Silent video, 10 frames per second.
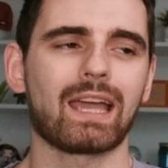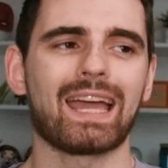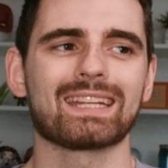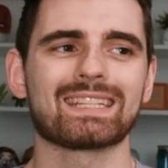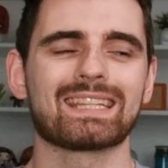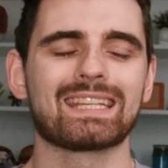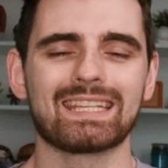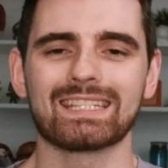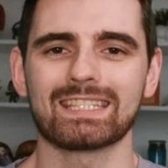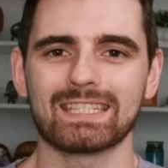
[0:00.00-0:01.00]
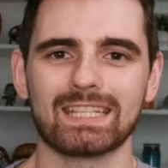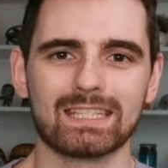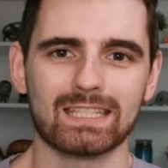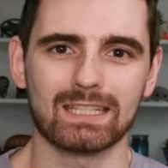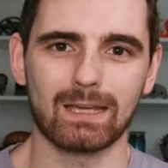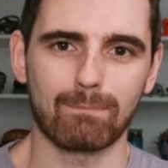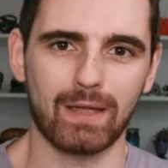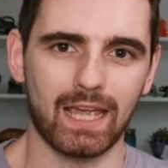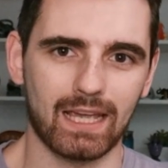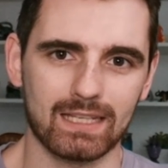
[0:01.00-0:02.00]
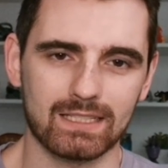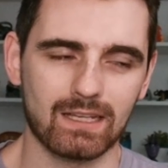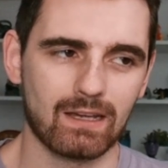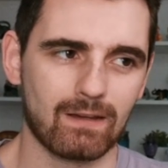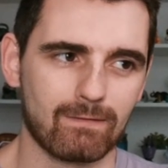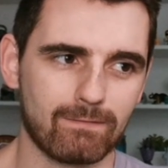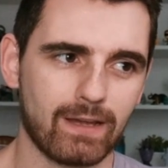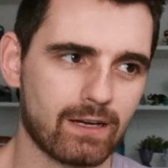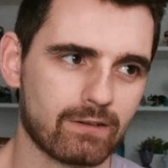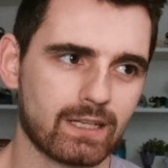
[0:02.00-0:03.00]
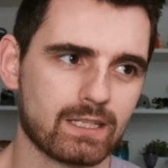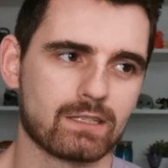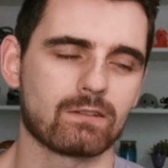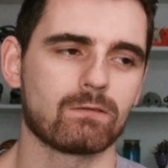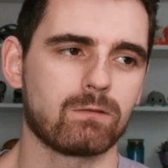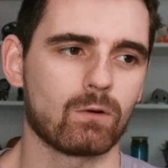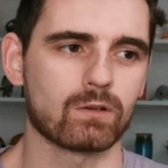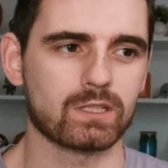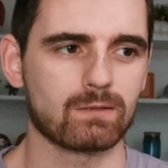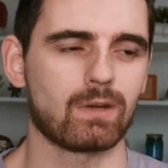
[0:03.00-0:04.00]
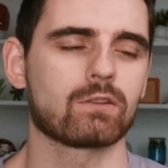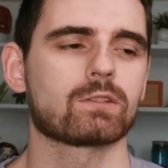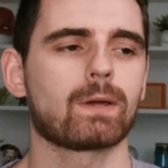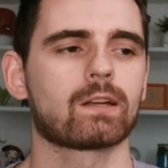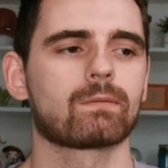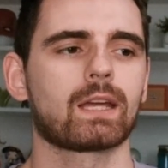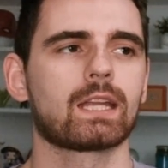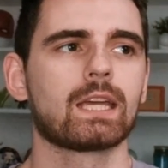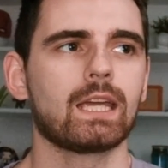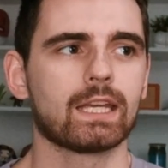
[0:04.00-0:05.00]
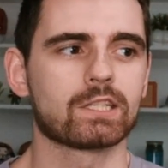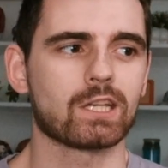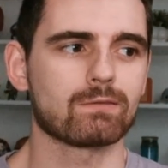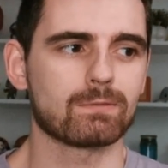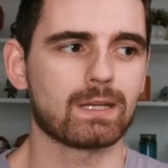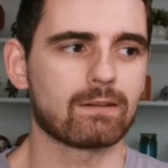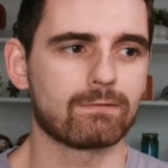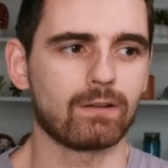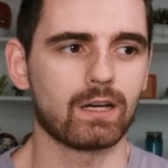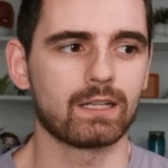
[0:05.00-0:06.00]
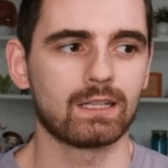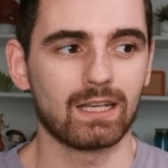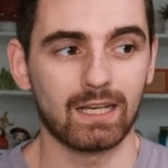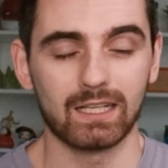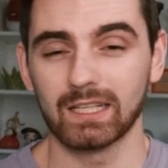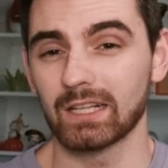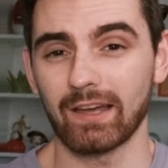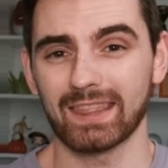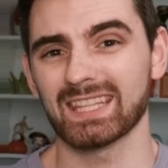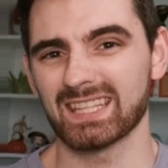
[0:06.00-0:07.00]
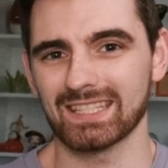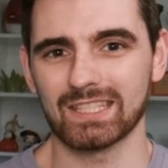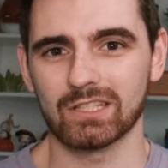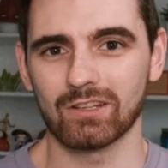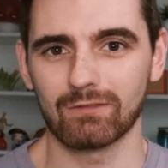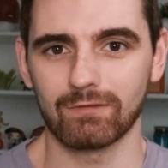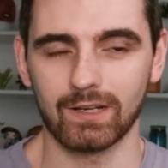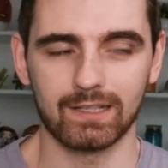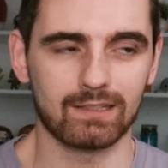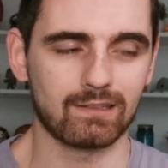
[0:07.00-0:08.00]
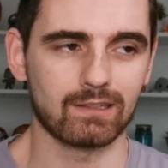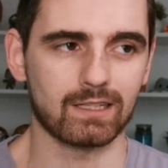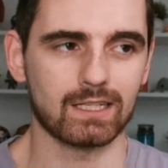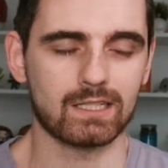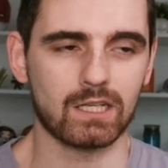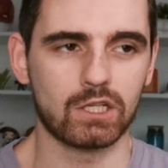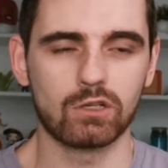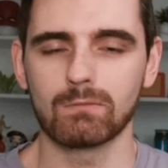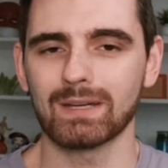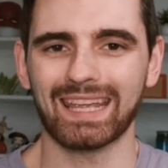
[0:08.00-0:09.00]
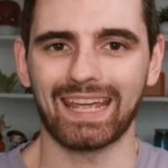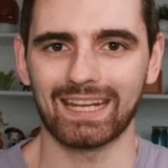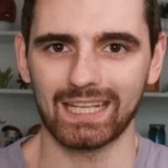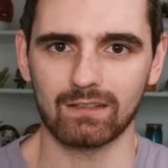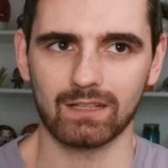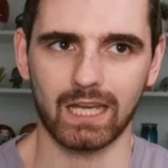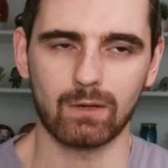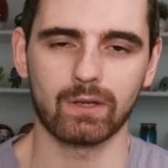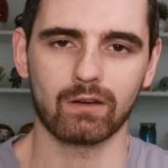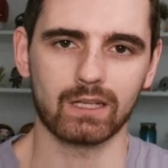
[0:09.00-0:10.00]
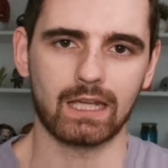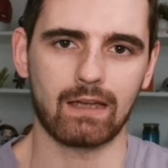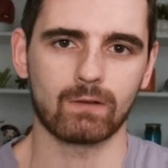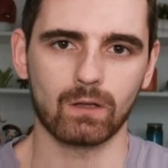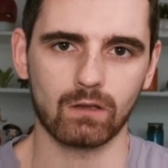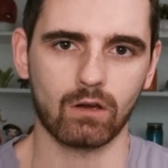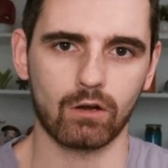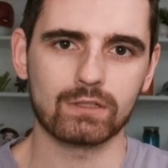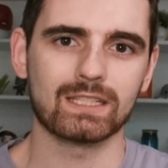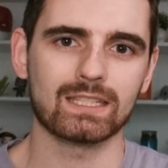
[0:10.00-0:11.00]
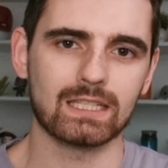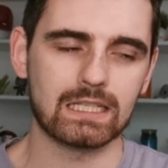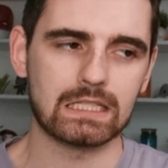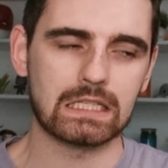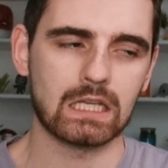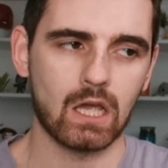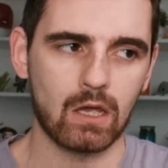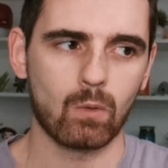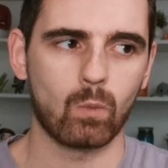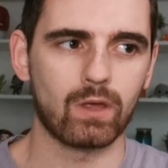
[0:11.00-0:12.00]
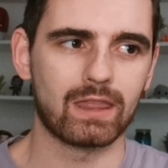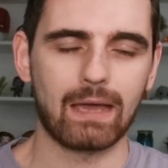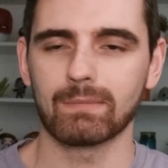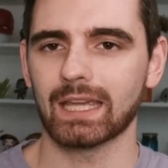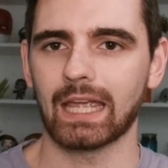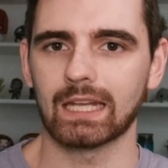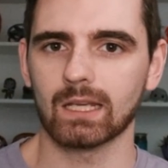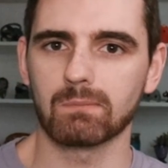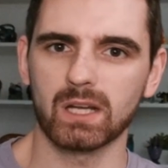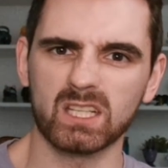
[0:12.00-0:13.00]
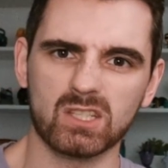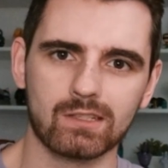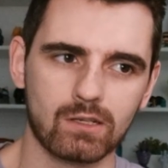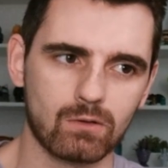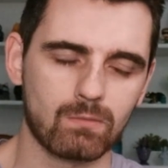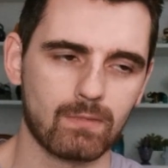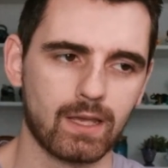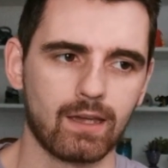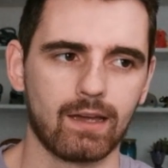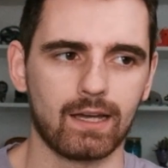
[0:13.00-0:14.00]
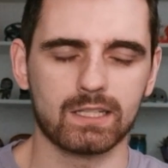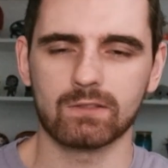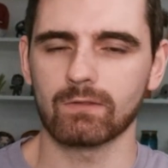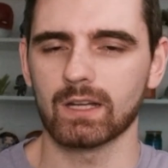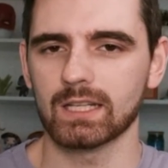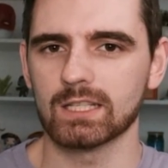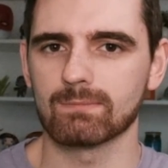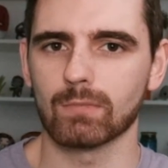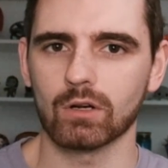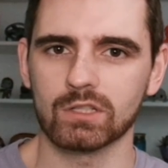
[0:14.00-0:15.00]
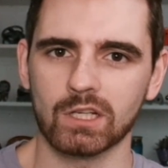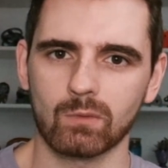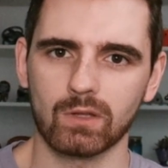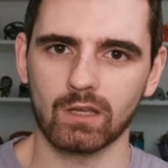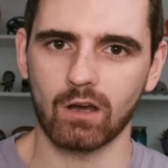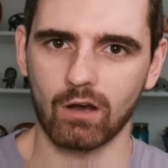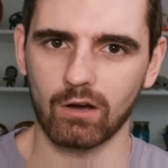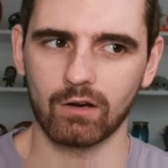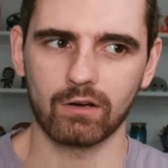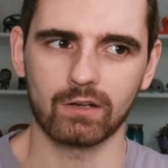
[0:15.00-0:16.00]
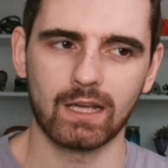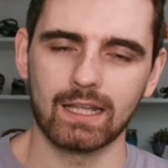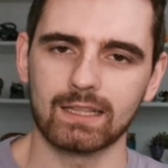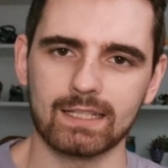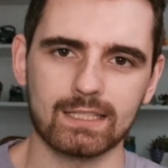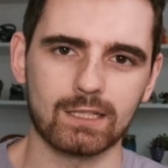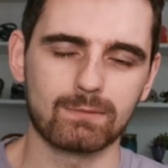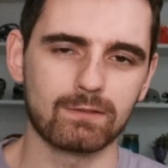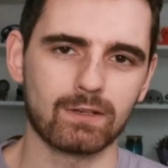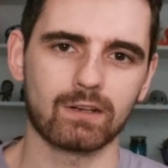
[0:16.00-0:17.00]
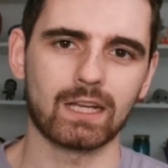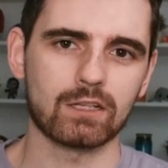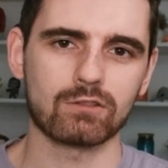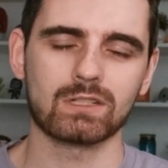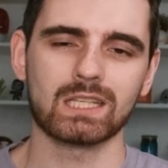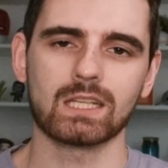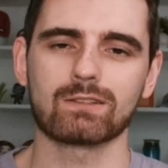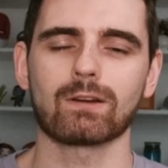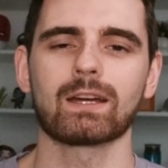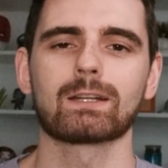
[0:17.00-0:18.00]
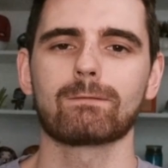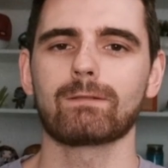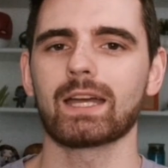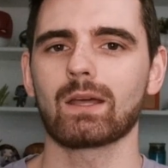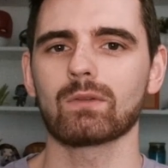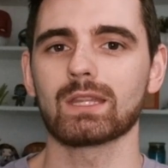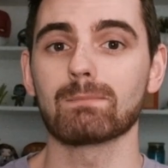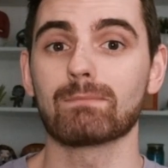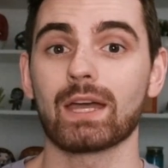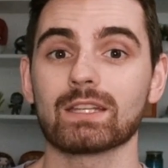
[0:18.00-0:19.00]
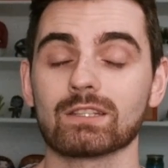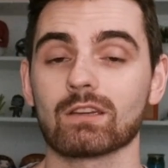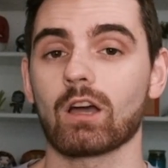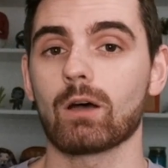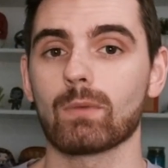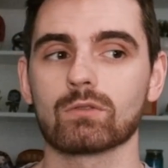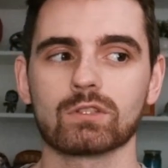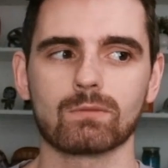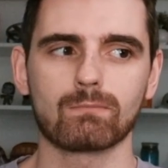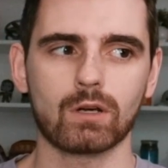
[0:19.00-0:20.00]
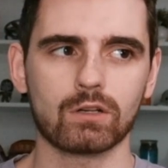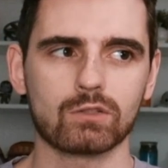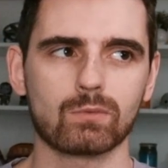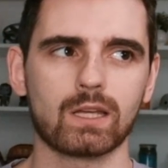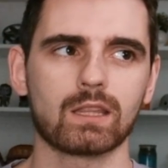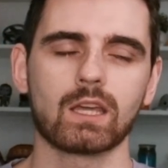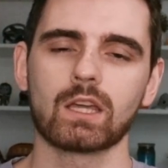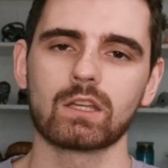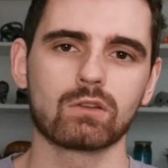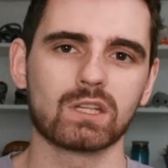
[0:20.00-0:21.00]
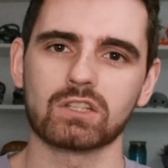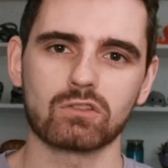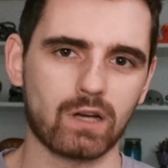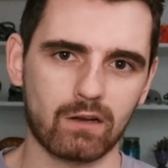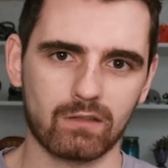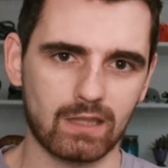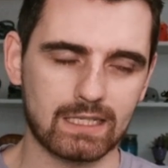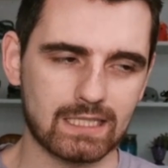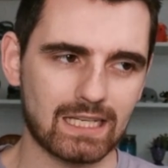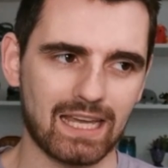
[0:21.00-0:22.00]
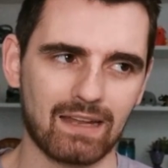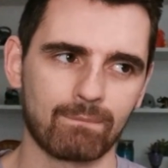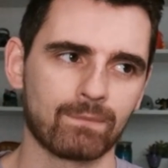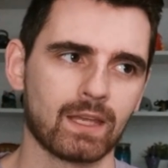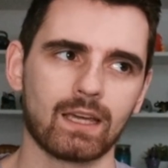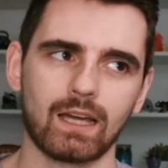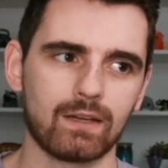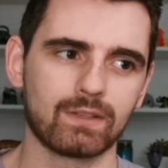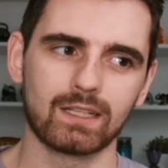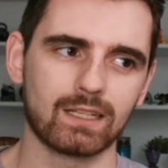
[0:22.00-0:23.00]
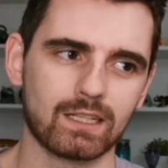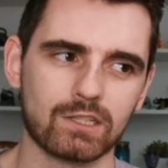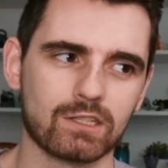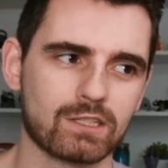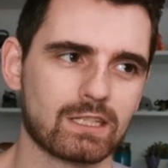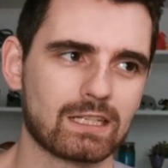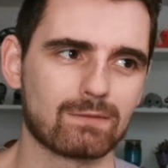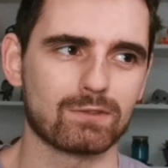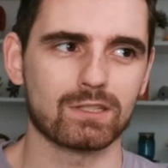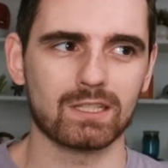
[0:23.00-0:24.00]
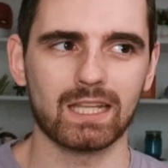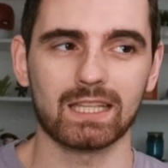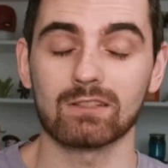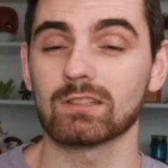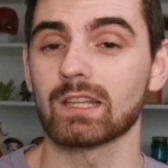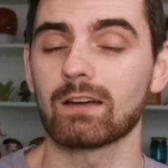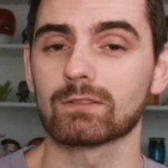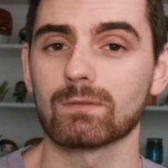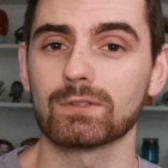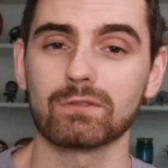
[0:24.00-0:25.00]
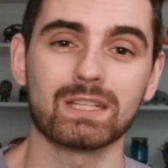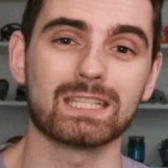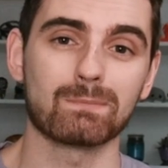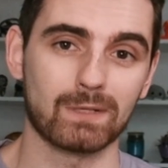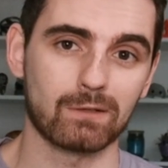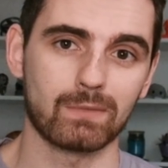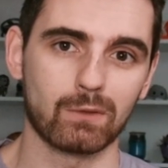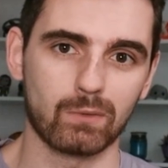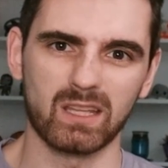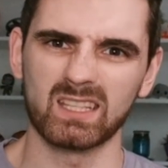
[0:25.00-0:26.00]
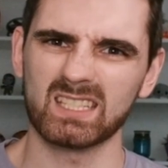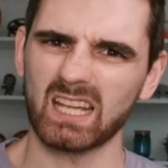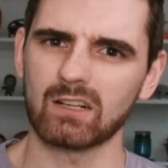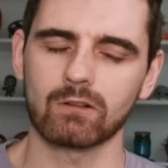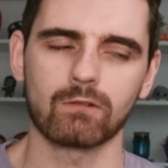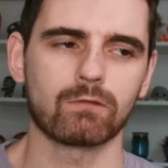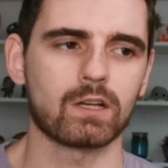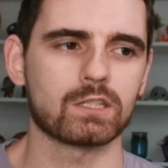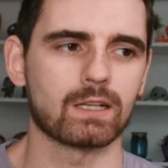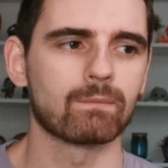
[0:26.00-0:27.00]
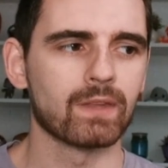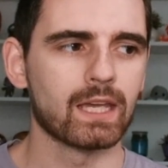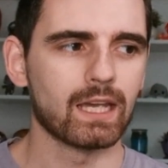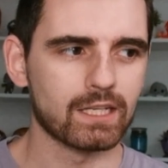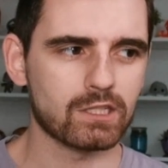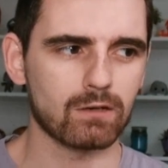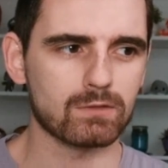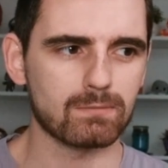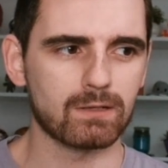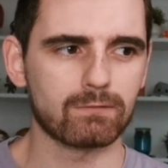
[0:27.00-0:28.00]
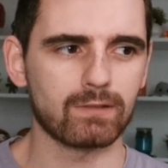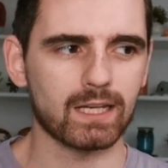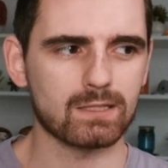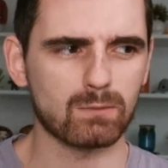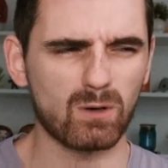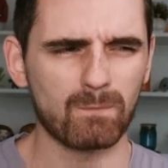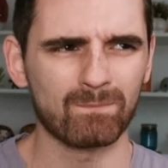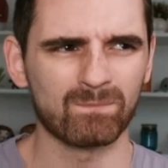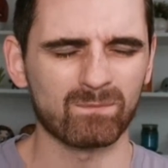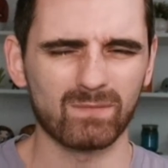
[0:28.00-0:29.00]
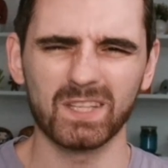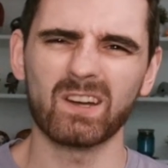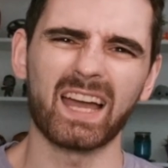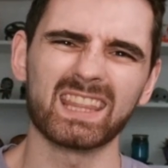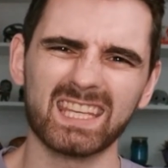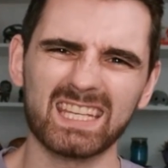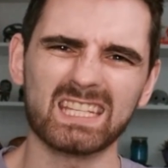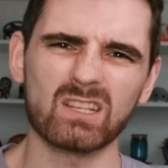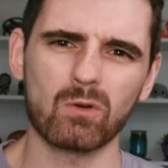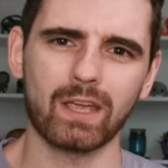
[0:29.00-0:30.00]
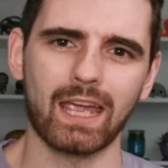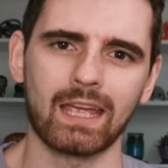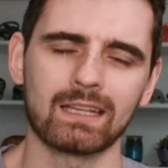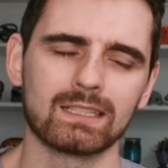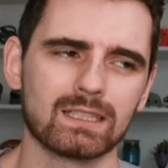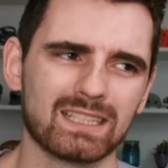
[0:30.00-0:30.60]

at the Season Pass variant for Symbiote Spider-Man, in terms of being fun, you know, I think this is good fun. Look, it's a new mechanic. Okay, we are going to have other cards this season with that mechanic, but it's new. It's fun. He's merging with a card. That's going to be very interesting, trying to find out the best combos to merge with. You can trigger things again. I mean, it just seems like there's a lot of room to experiment with. It's kind of refreshing. In terms of being flexible, you know, I think he's okay.